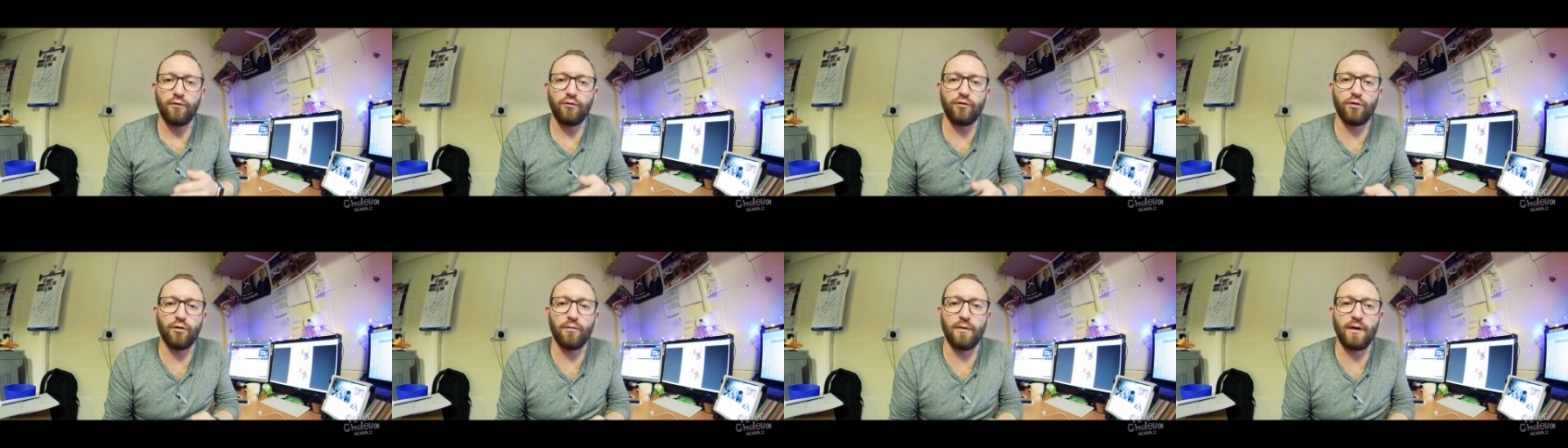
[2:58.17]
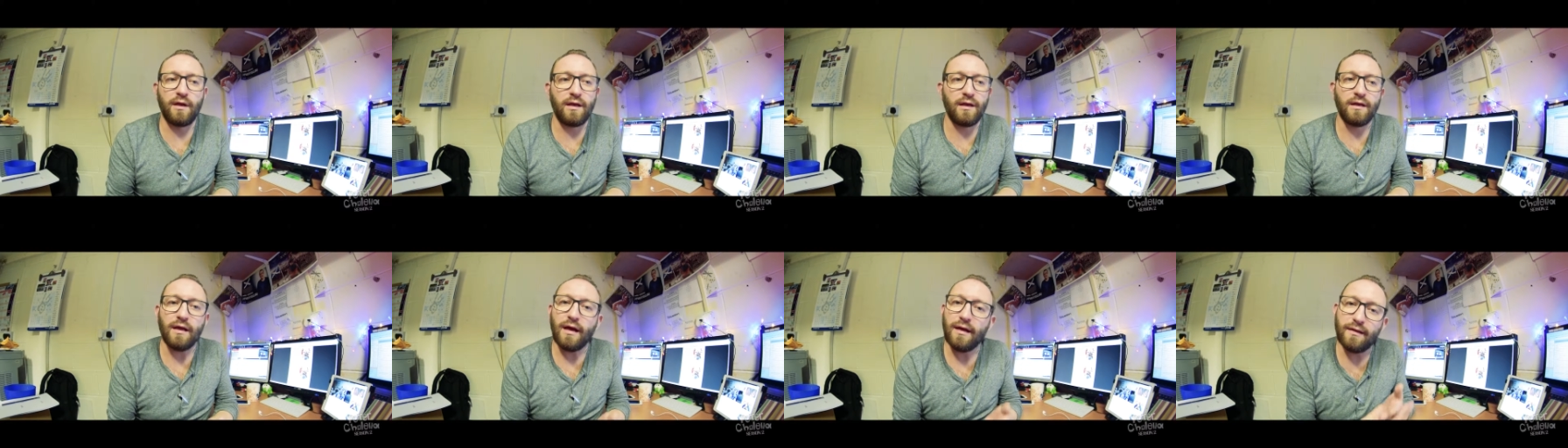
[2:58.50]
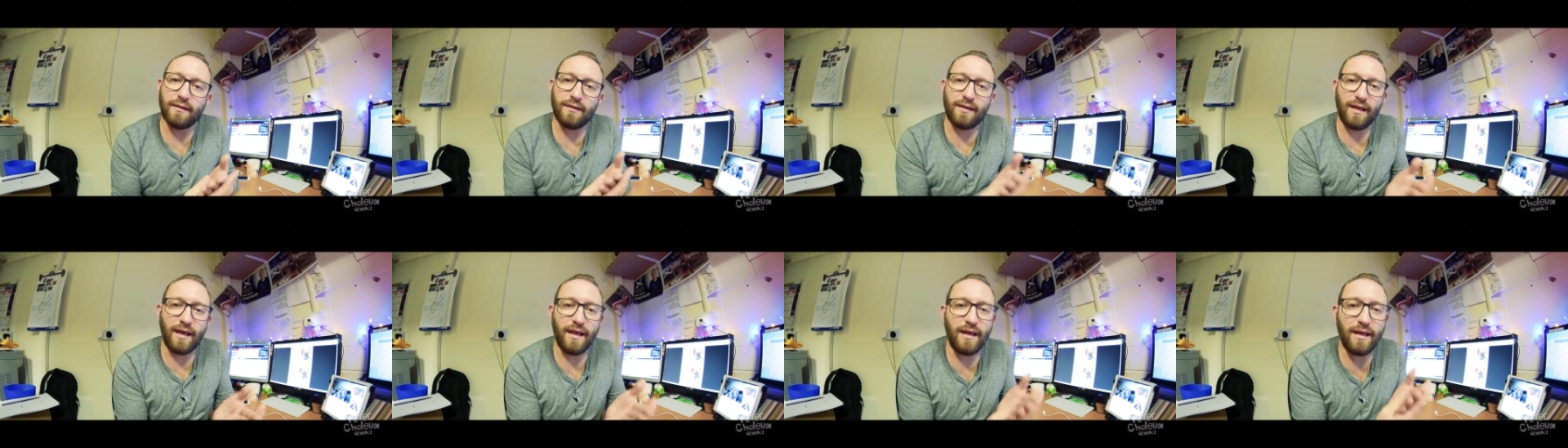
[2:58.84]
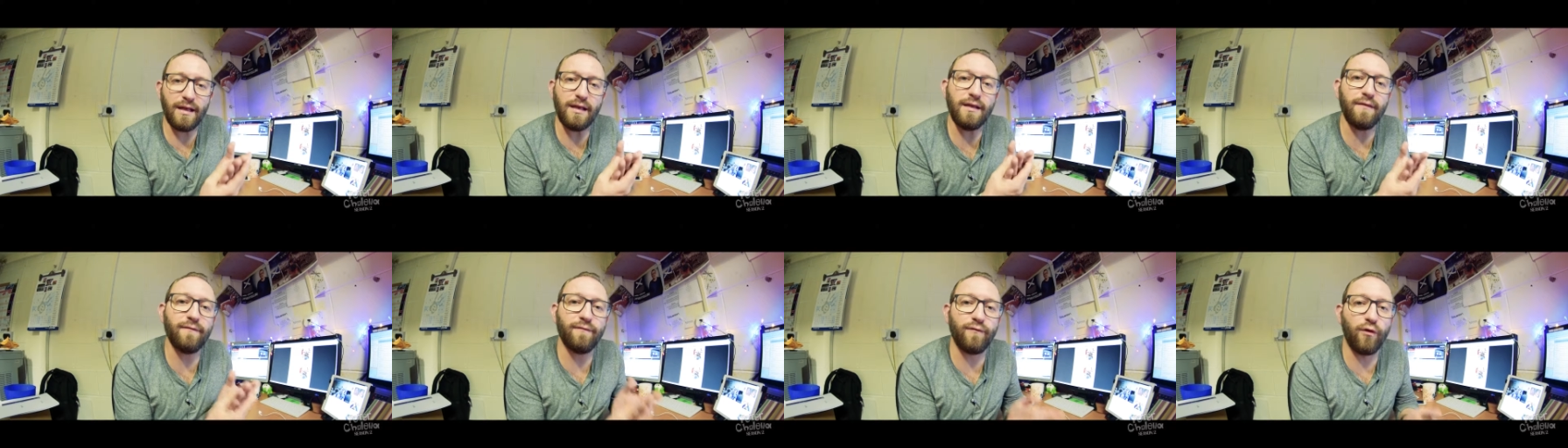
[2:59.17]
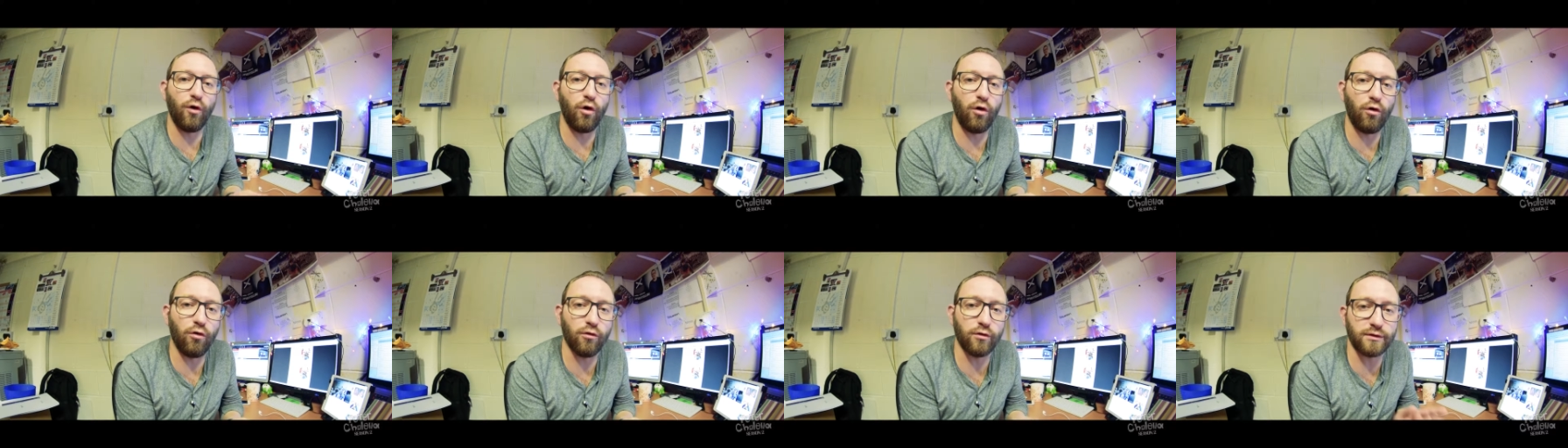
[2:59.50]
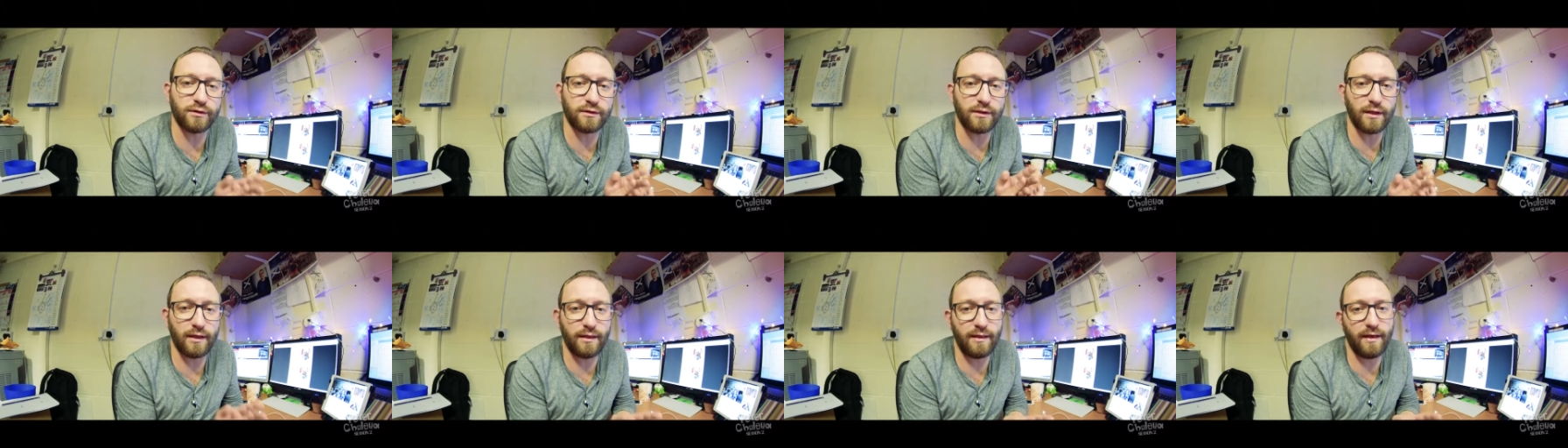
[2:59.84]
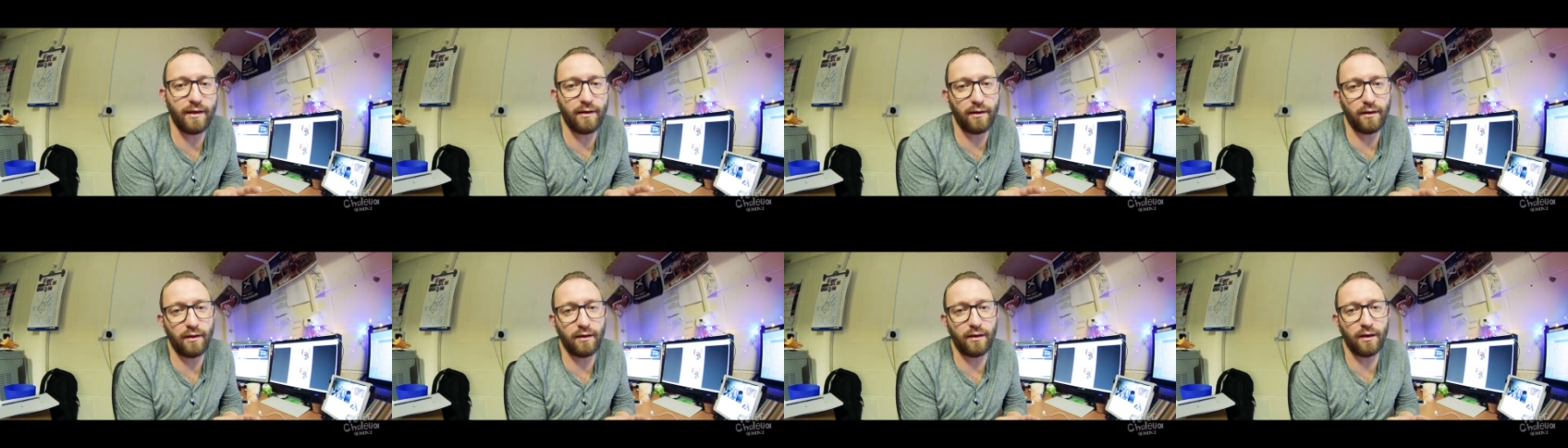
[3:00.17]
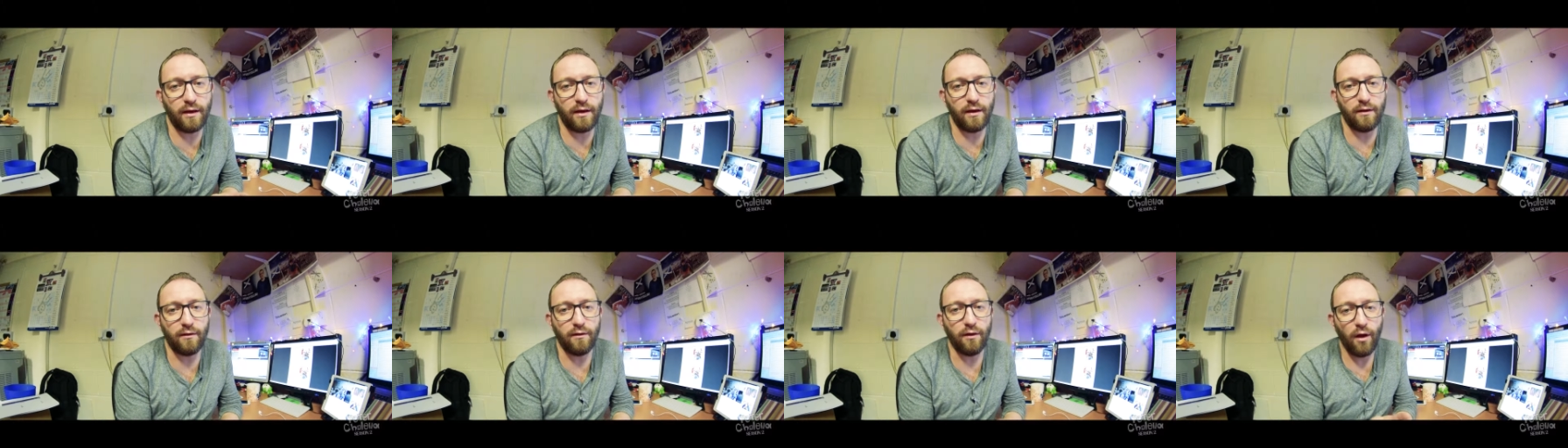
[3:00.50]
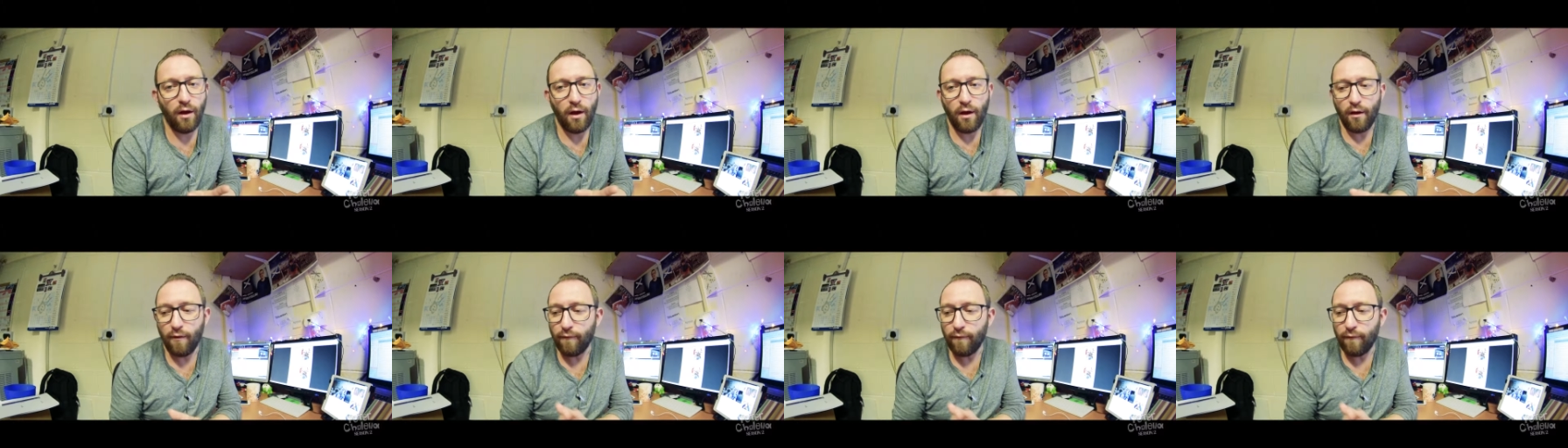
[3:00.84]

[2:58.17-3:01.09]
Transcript: doing daily vlogs yet again